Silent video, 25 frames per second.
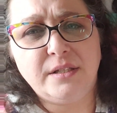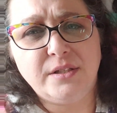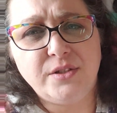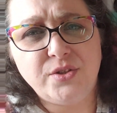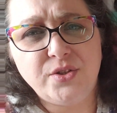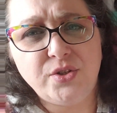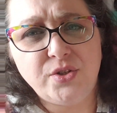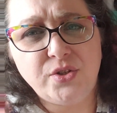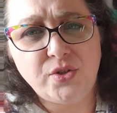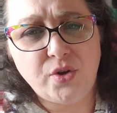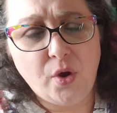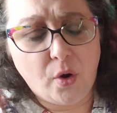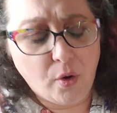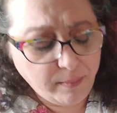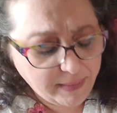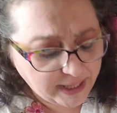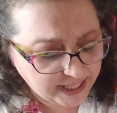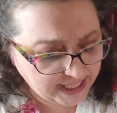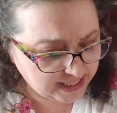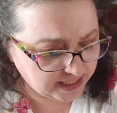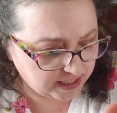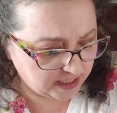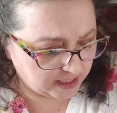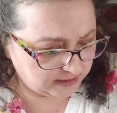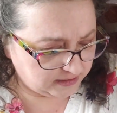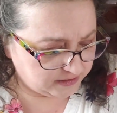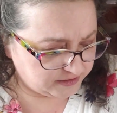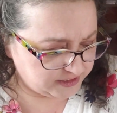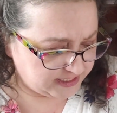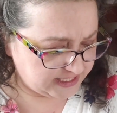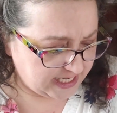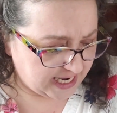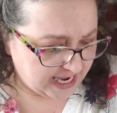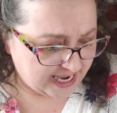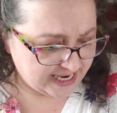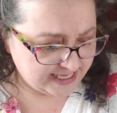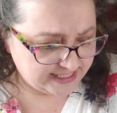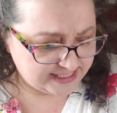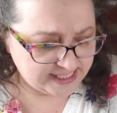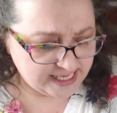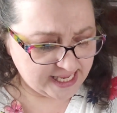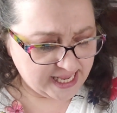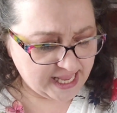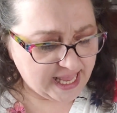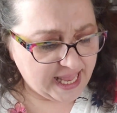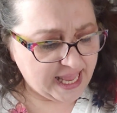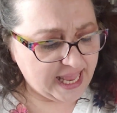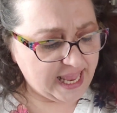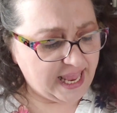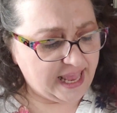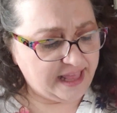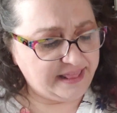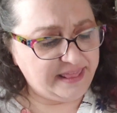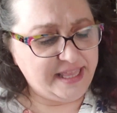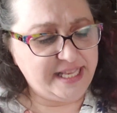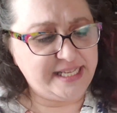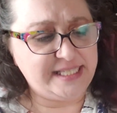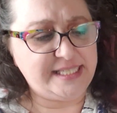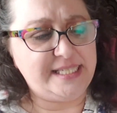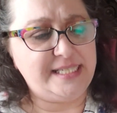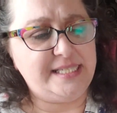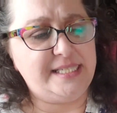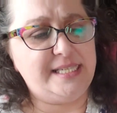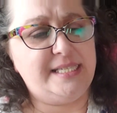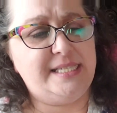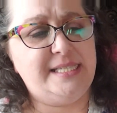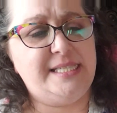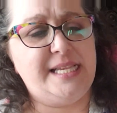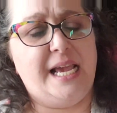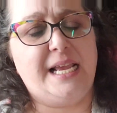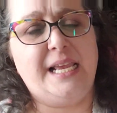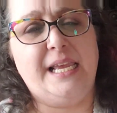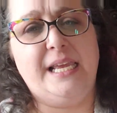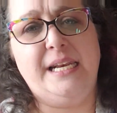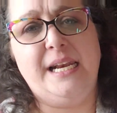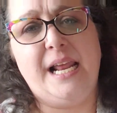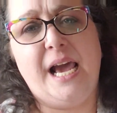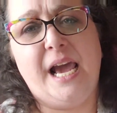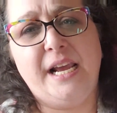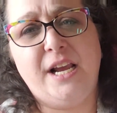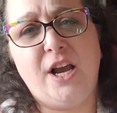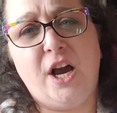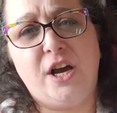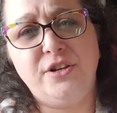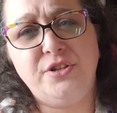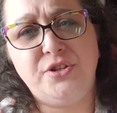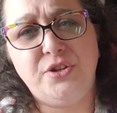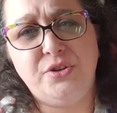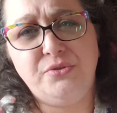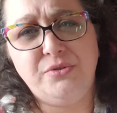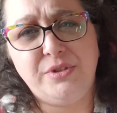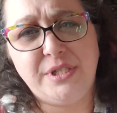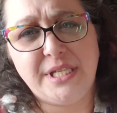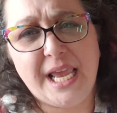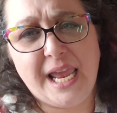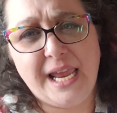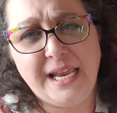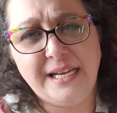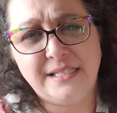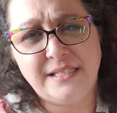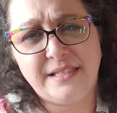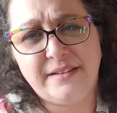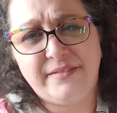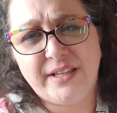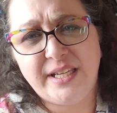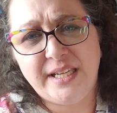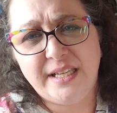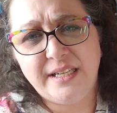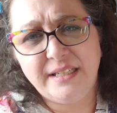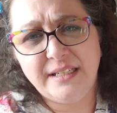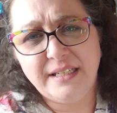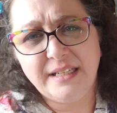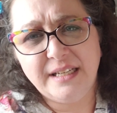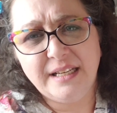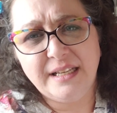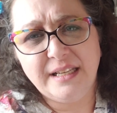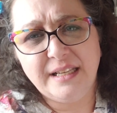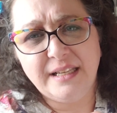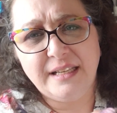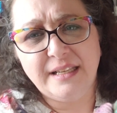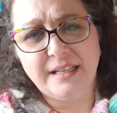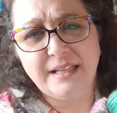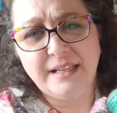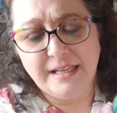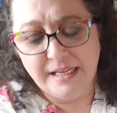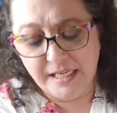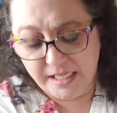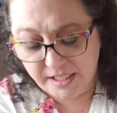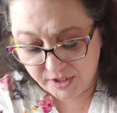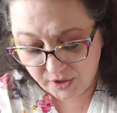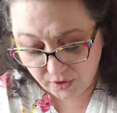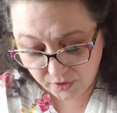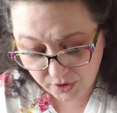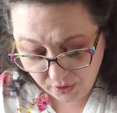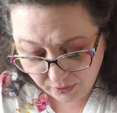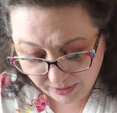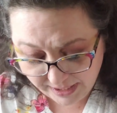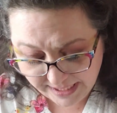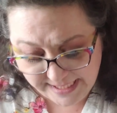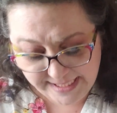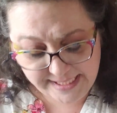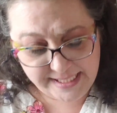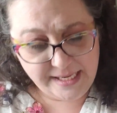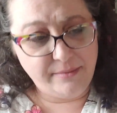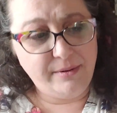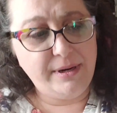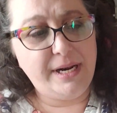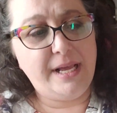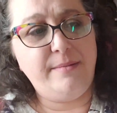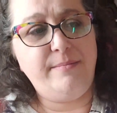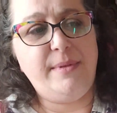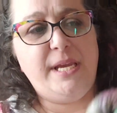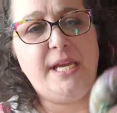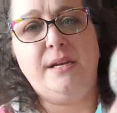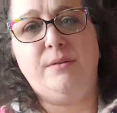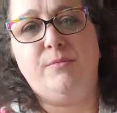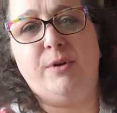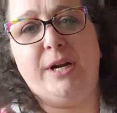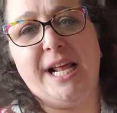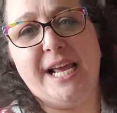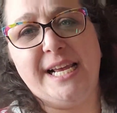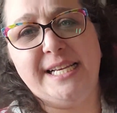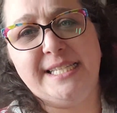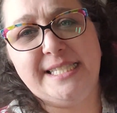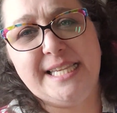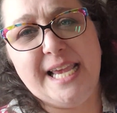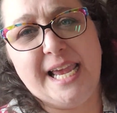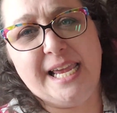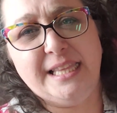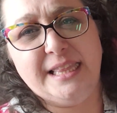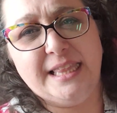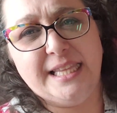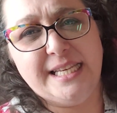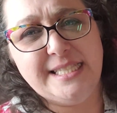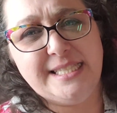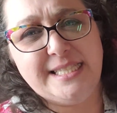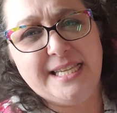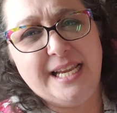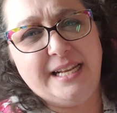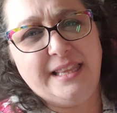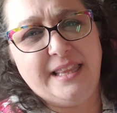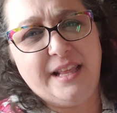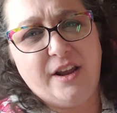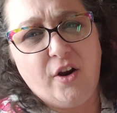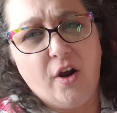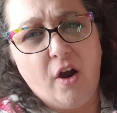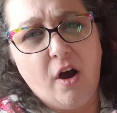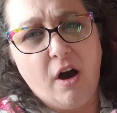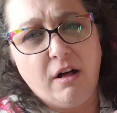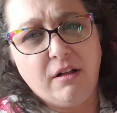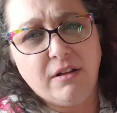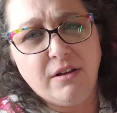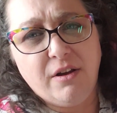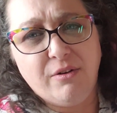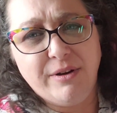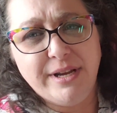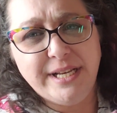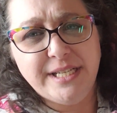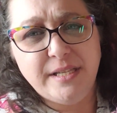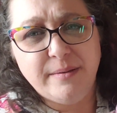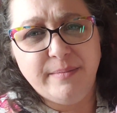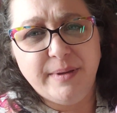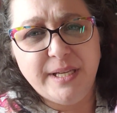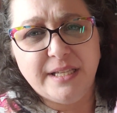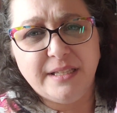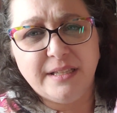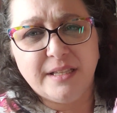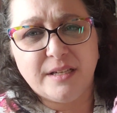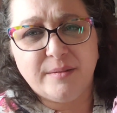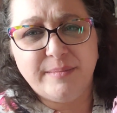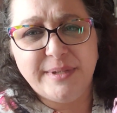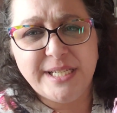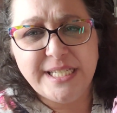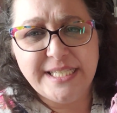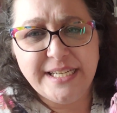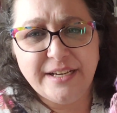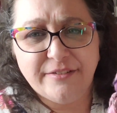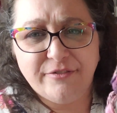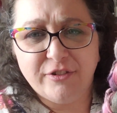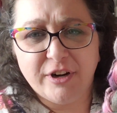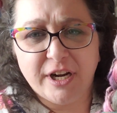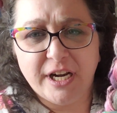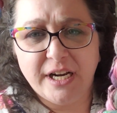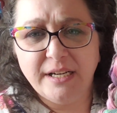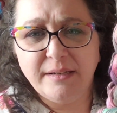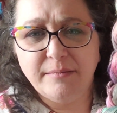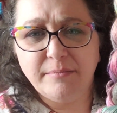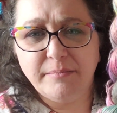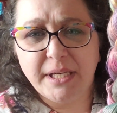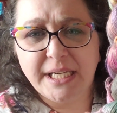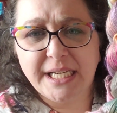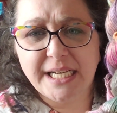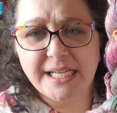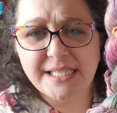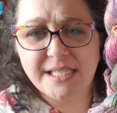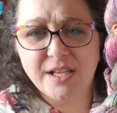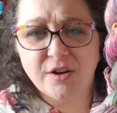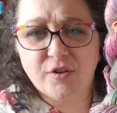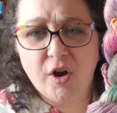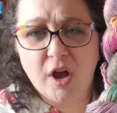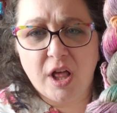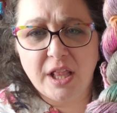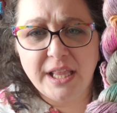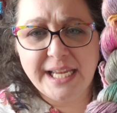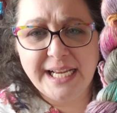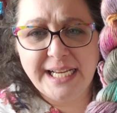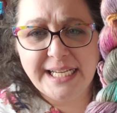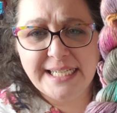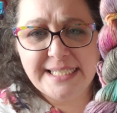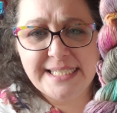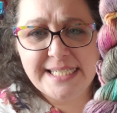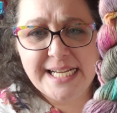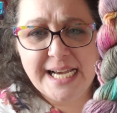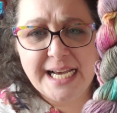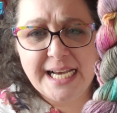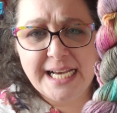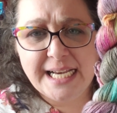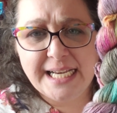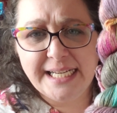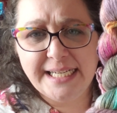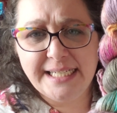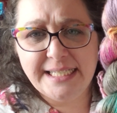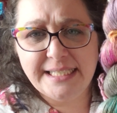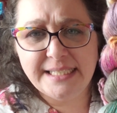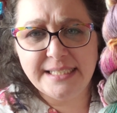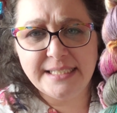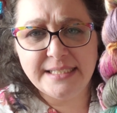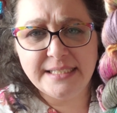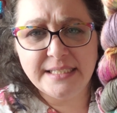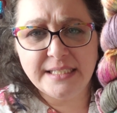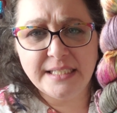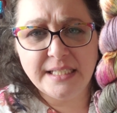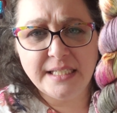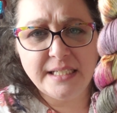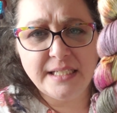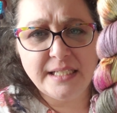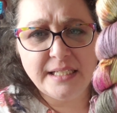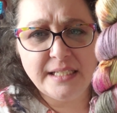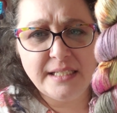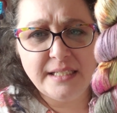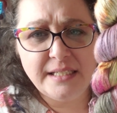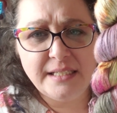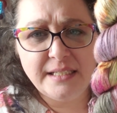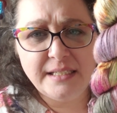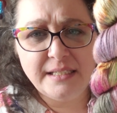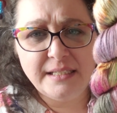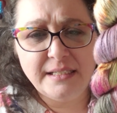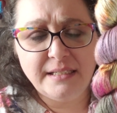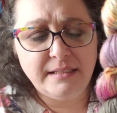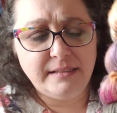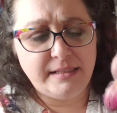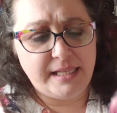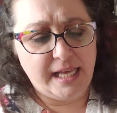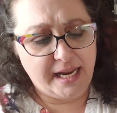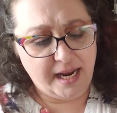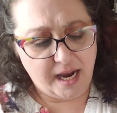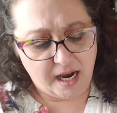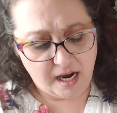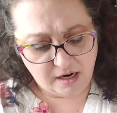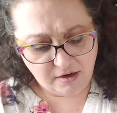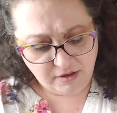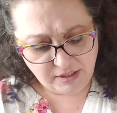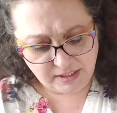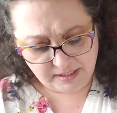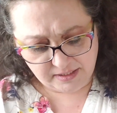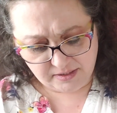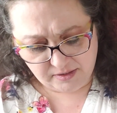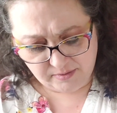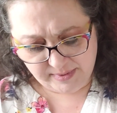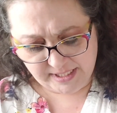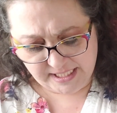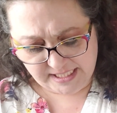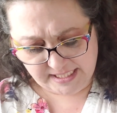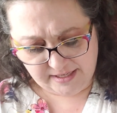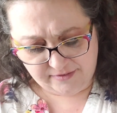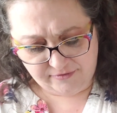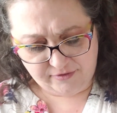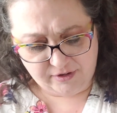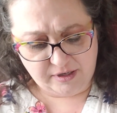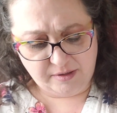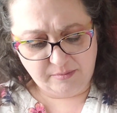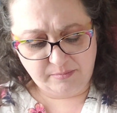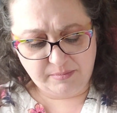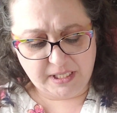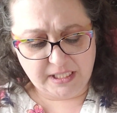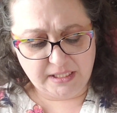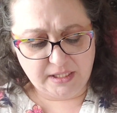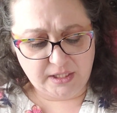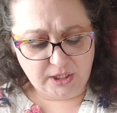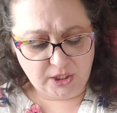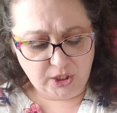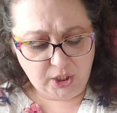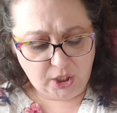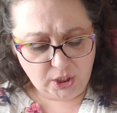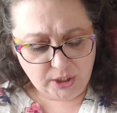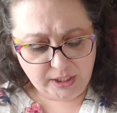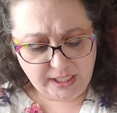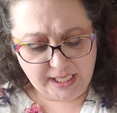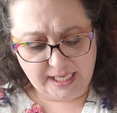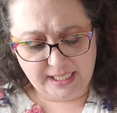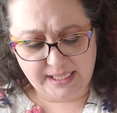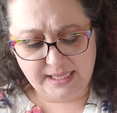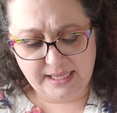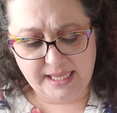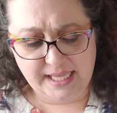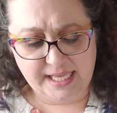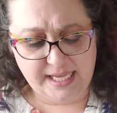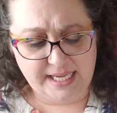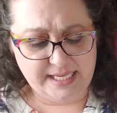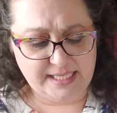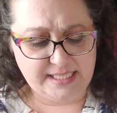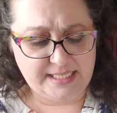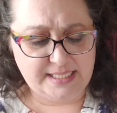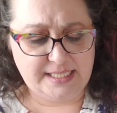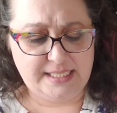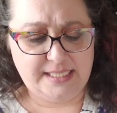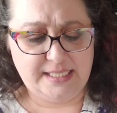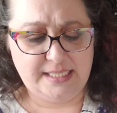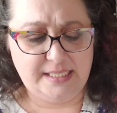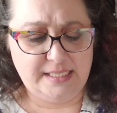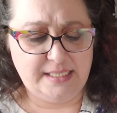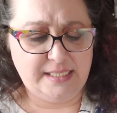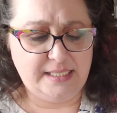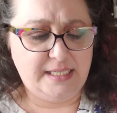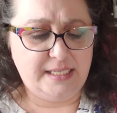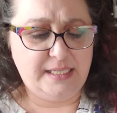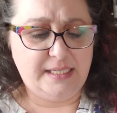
So many colors, guys. And this is a second. I got 2 skeins of it. So you can see what I mean when I say, listen, they're all going to be a little bit different because they're all hand dyed. They are a little bit different, but look at this.